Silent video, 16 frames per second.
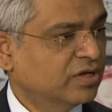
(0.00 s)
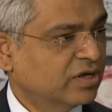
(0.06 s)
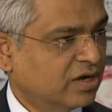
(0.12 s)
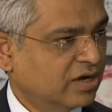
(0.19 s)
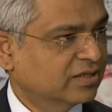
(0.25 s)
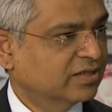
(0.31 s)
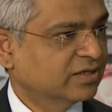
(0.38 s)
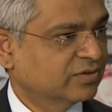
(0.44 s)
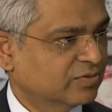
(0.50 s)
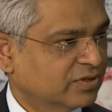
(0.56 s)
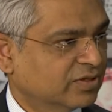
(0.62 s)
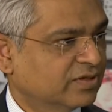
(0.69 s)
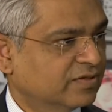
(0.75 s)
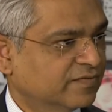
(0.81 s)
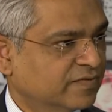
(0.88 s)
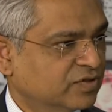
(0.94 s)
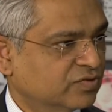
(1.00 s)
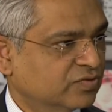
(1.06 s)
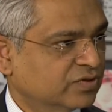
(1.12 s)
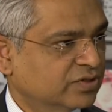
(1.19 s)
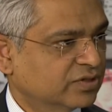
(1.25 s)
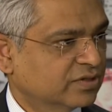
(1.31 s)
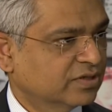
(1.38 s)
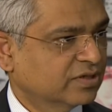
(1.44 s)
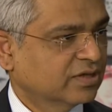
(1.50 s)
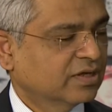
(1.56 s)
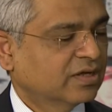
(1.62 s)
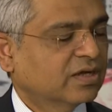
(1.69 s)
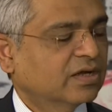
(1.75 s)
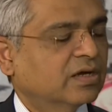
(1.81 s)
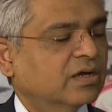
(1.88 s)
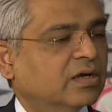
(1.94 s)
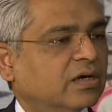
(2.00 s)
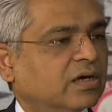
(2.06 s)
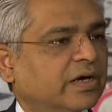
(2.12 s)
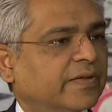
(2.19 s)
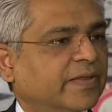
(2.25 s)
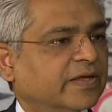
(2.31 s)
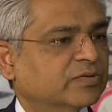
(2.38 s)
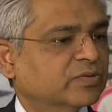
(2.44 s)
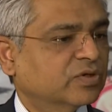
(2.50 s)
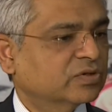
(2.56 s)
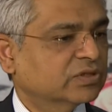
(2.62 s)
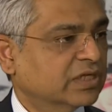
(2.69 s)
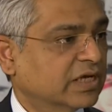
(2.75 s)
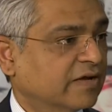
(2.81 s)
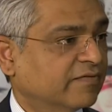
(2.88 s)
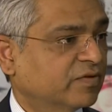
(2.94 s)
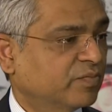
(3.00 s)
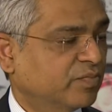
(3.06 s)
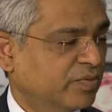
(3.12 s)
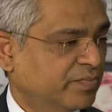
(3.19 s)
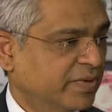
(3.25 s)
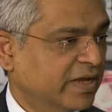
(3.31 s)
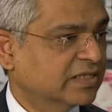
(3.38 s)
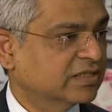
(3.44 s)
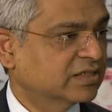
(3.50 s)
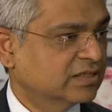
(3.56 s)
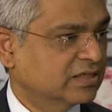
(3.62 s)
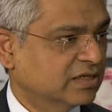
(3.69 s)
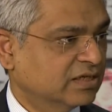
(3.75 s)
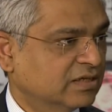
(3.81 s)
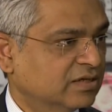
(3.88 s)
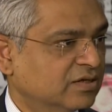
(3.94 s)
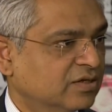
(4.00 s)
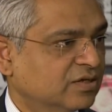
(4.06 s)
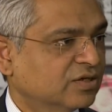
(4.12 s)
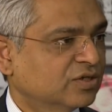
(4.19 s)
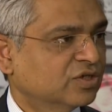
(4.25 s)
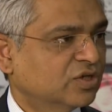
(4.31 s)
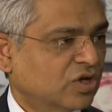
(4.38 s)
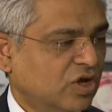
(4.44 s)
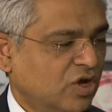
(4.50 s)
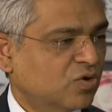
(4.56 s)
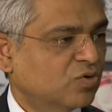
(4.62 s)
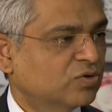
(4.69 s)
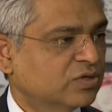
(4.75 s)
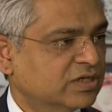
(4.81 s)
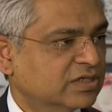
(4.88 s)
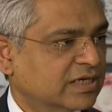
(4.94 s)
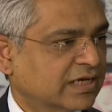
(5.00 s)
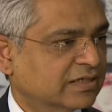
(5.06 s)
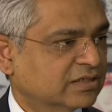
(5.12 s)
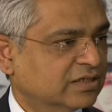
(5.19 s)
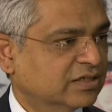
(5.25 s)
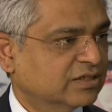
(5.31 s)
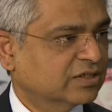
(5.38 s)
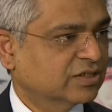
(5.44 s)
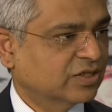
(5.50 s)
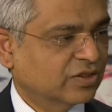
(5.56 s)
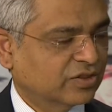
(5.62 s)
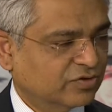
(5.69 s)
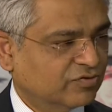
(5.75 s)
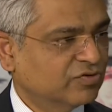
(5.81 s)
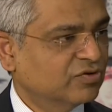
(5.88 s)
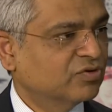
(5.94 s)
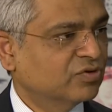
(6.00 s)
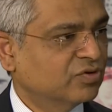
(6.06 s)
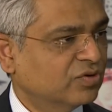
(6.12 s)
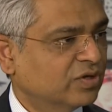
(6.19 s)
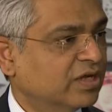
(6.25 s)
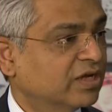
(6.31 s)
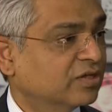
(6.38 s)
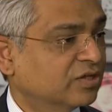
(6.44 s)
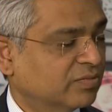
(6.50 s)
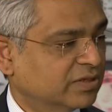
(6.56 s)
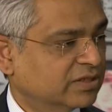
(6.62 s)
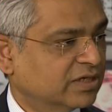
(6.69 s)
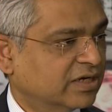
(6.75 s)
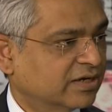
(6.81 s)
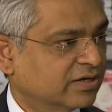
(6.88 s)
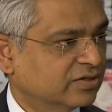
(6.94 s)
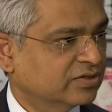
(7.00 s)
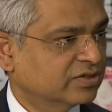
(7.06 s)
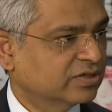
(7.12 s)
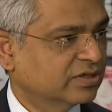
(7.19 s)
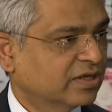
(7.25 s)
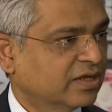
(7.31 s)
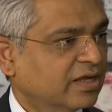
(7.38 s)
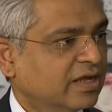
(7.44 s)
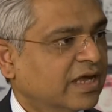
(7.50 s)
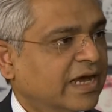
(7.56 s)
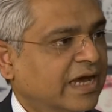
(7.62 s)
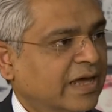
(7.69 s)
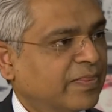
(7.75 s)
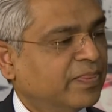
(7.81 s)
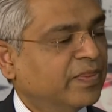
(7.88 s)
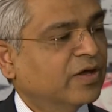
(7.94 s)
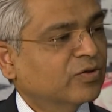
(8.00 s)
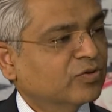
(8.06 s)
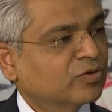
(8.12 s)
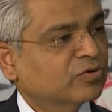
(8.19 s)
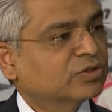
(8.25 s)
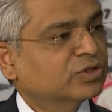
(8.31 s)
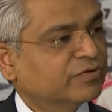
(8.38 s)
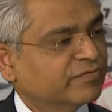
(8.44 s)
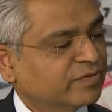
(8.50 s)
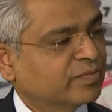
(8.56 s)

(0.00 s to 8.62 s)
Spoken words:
high net worth individuals. And that's because they have the propensity to hold these assets through economic cycles. And they are not driven